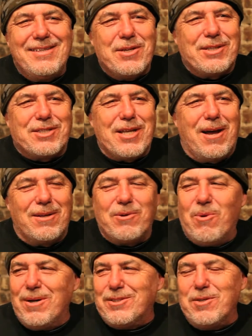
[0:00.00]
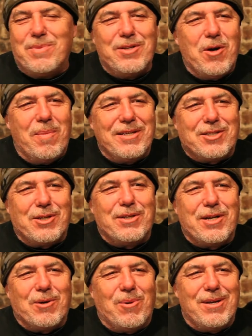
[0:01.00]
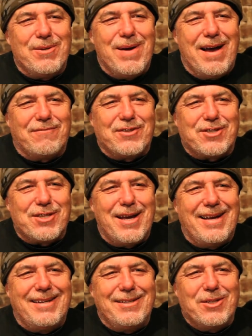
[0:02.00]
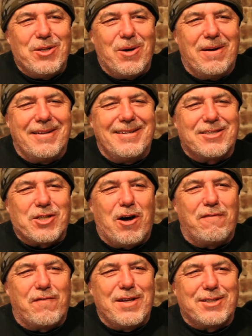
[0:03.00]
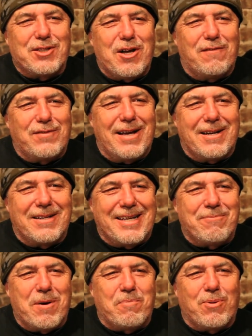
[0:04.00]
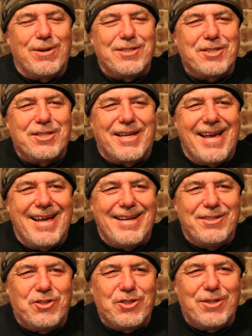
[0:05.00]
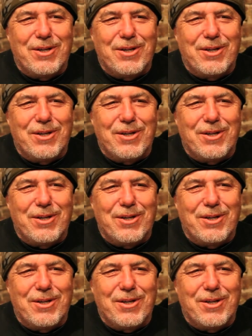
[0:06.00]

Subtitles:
You can say all you want to, but nobody's going to hear what you have to say, and it's all fenced off like a prison cage,